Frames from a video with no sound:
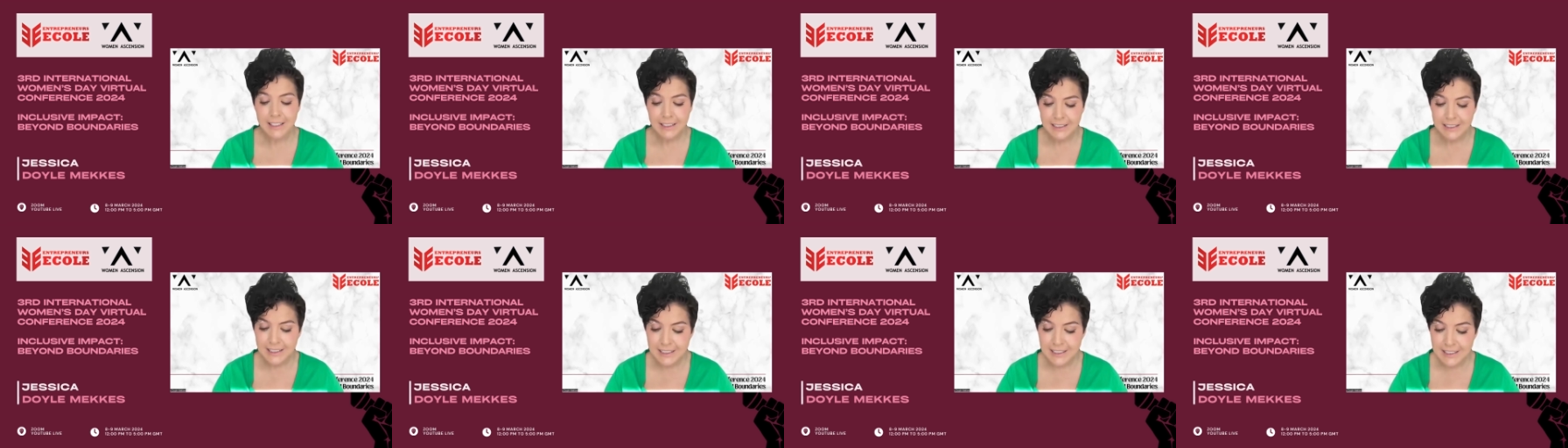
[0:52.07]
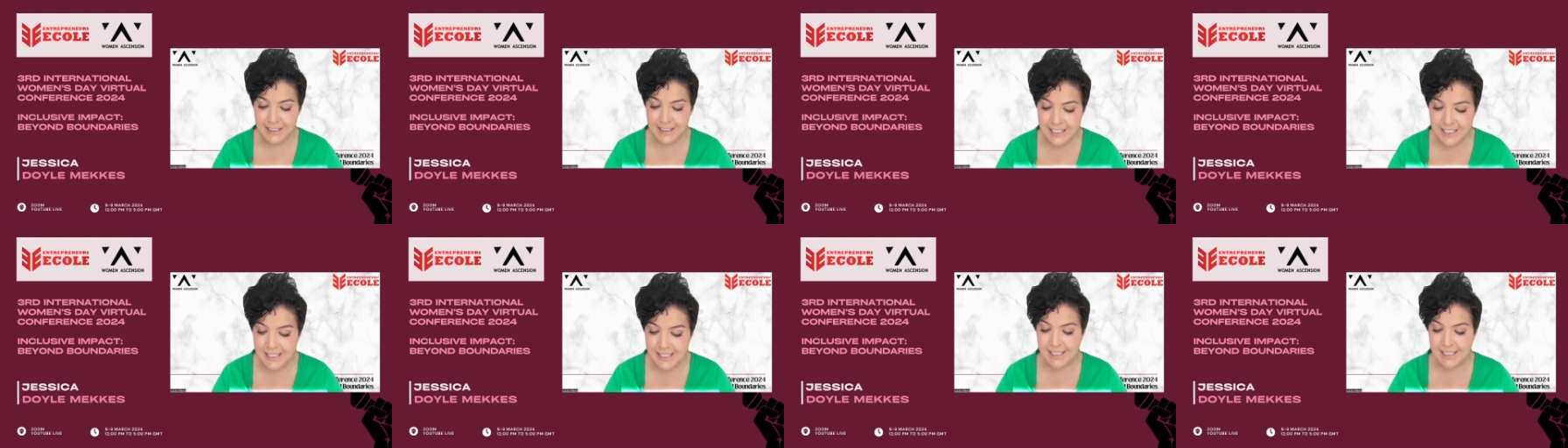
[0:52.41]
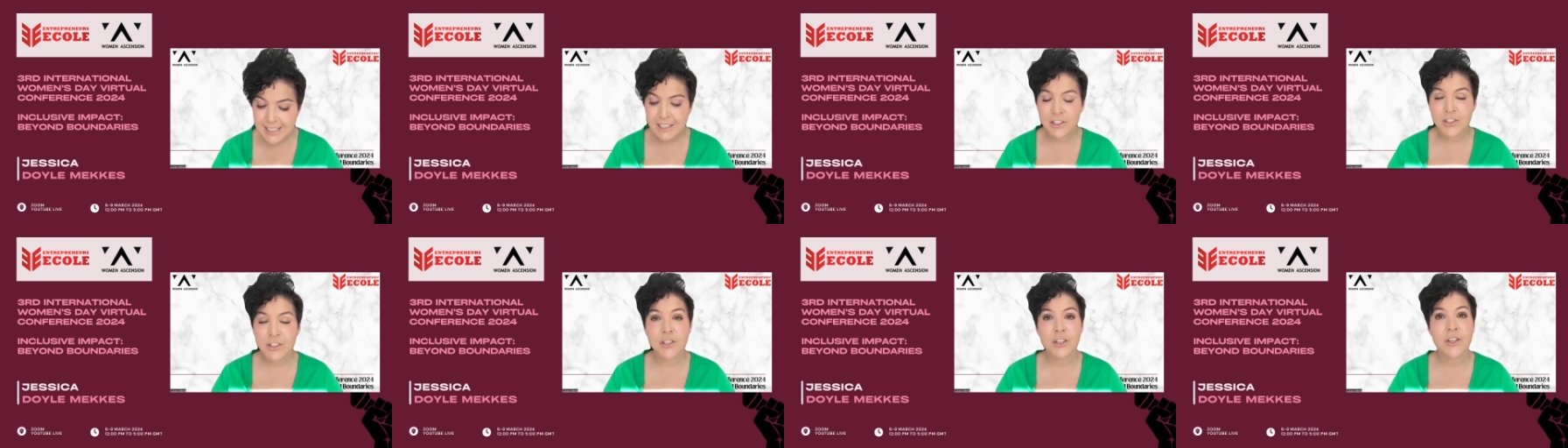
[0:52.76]

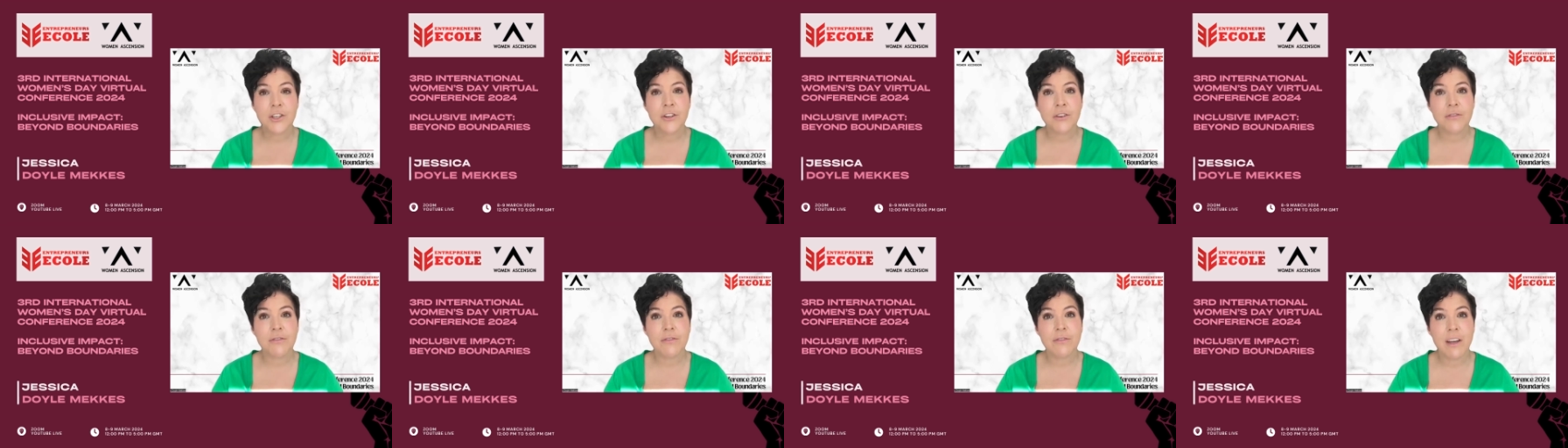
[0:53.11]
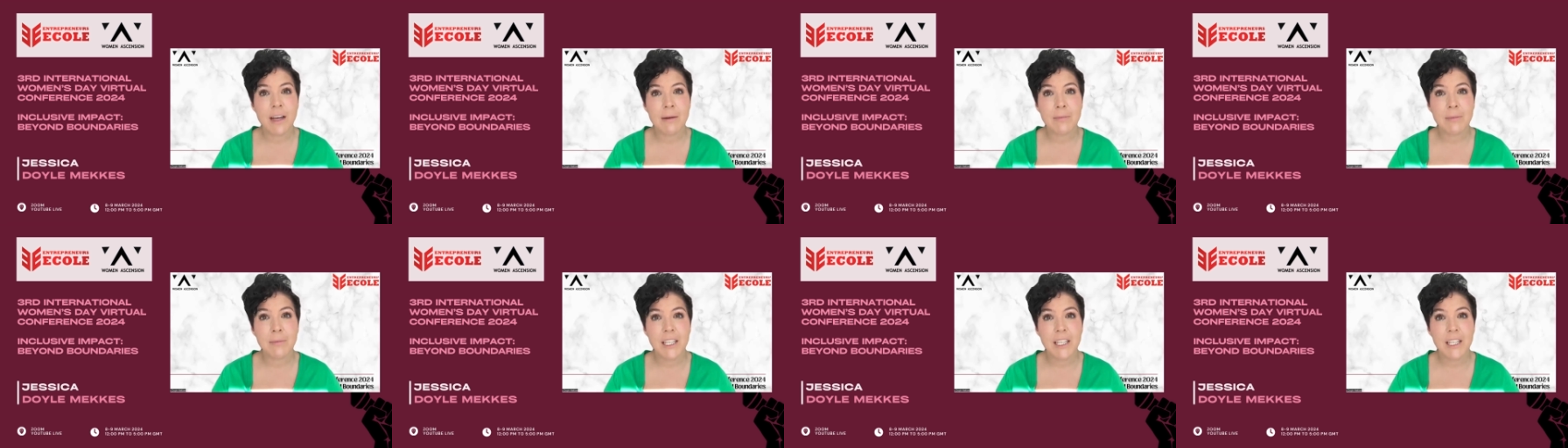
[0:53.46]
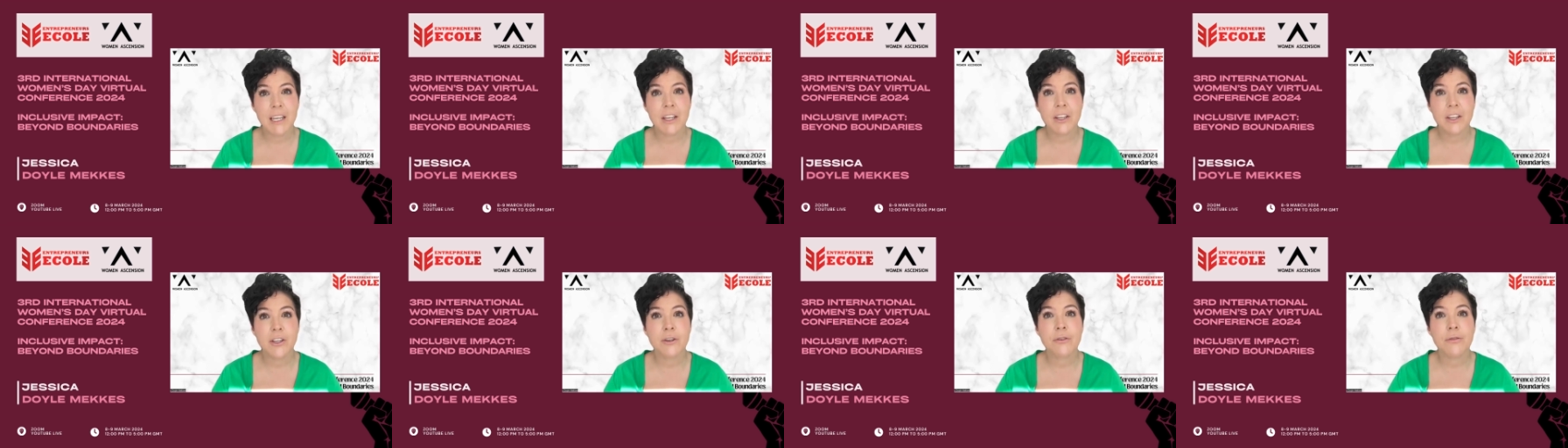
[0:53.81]
Listen to your
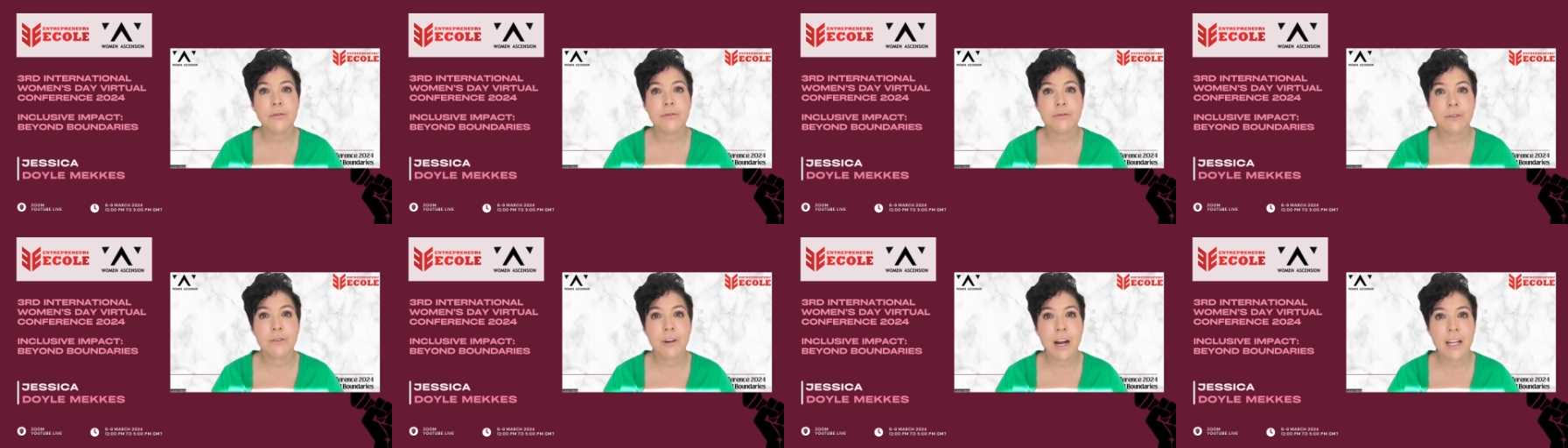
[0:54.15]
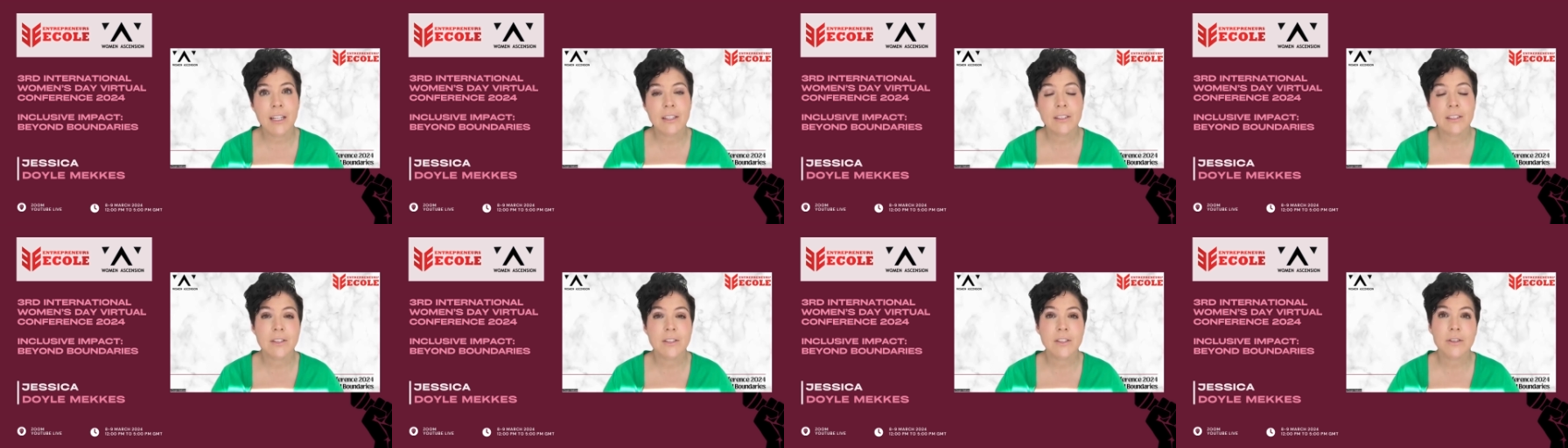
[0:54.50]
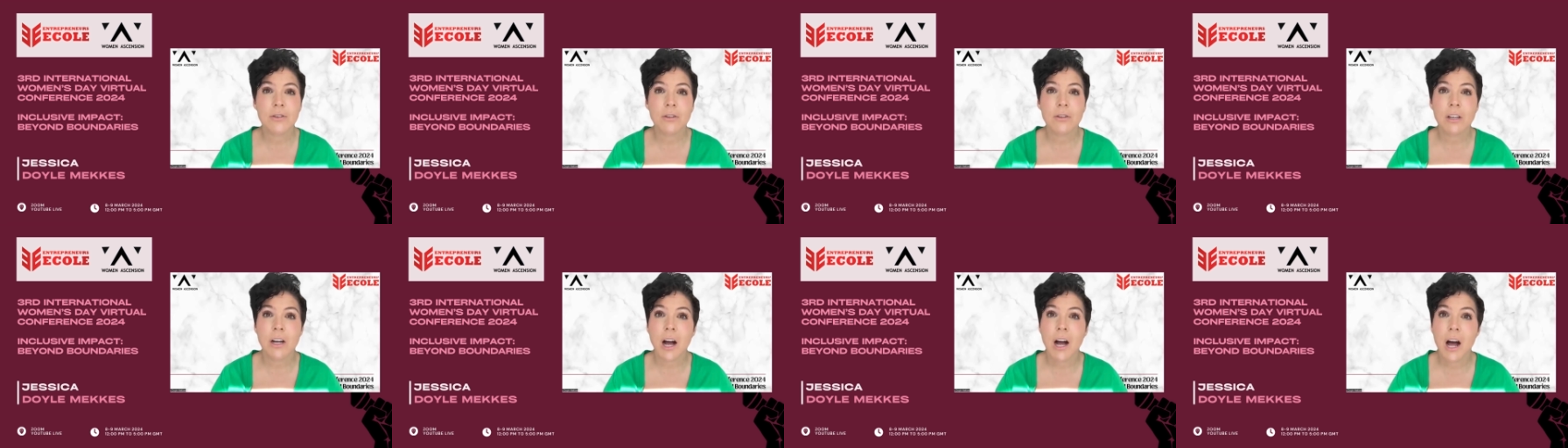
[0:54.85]
family, your friends,
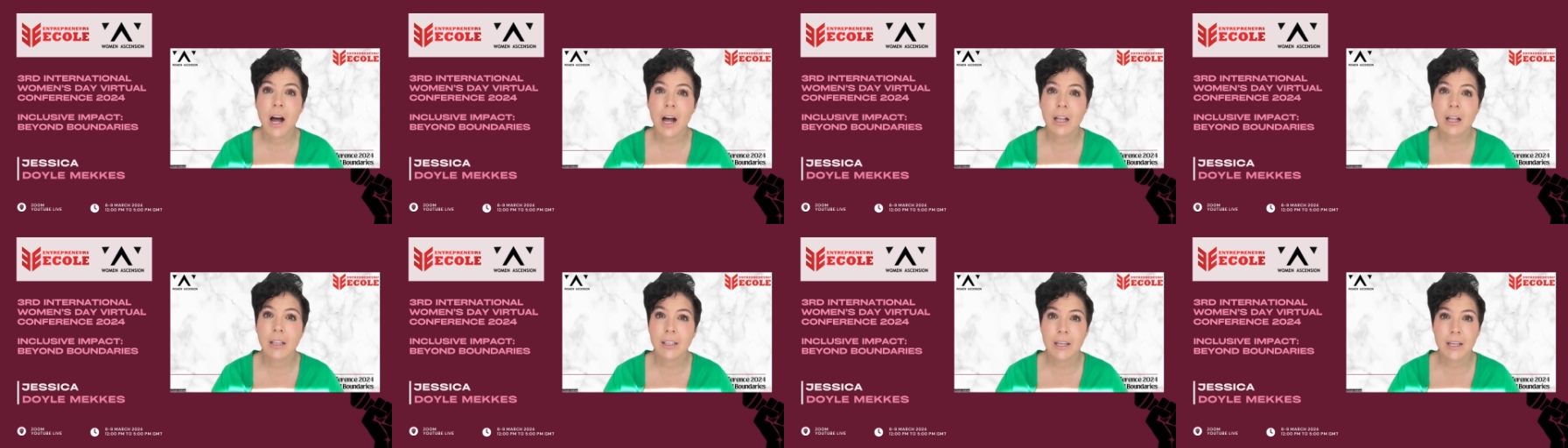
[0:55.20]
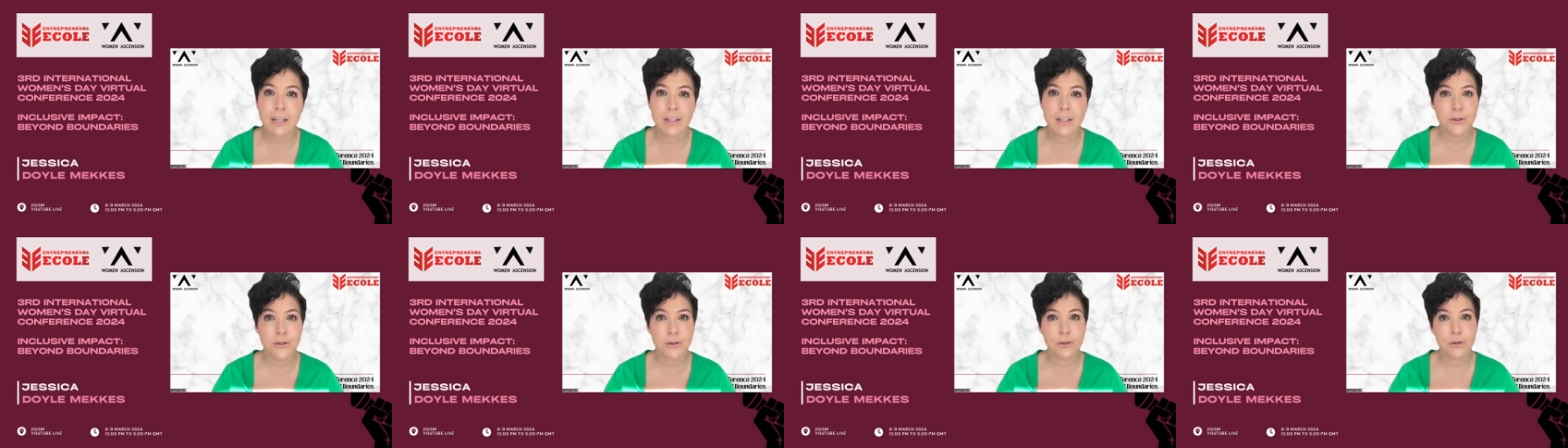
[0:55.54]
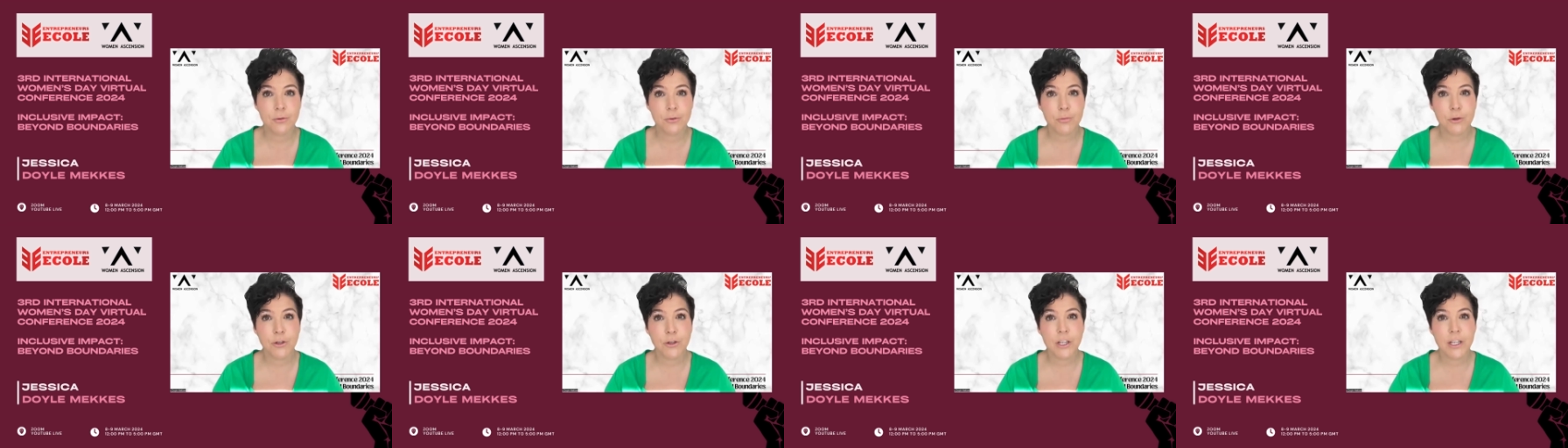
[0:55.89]
your colleagues, your
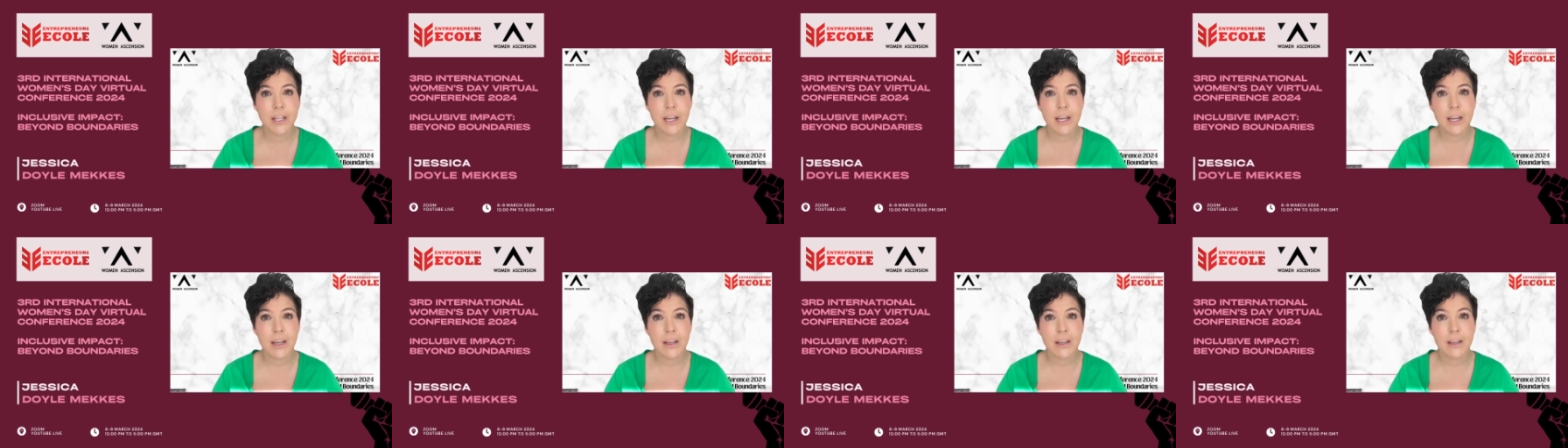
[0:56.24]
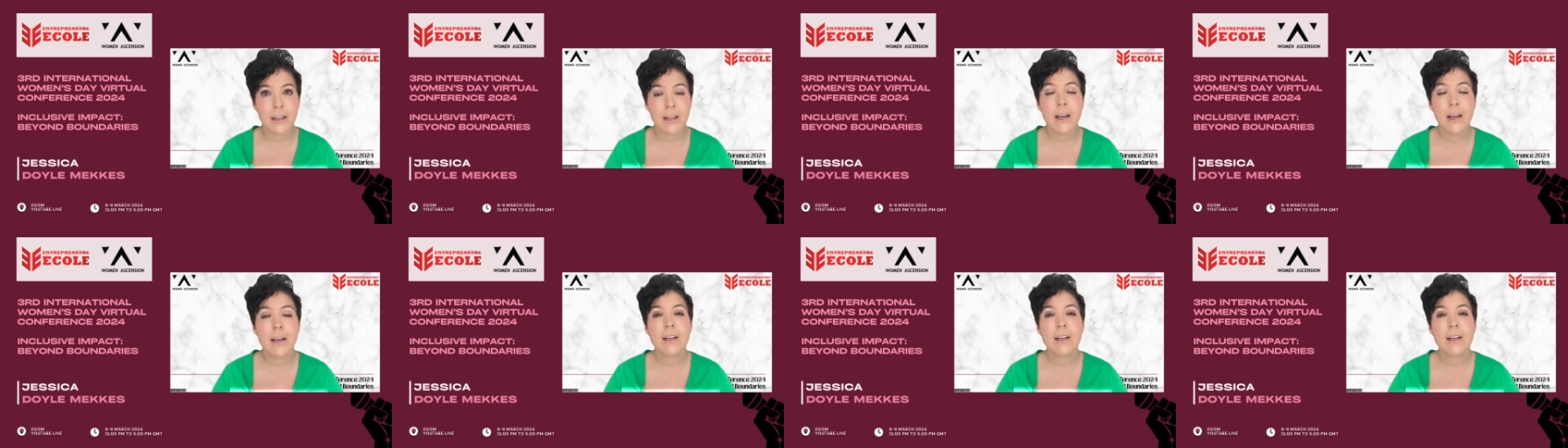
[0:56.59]
community,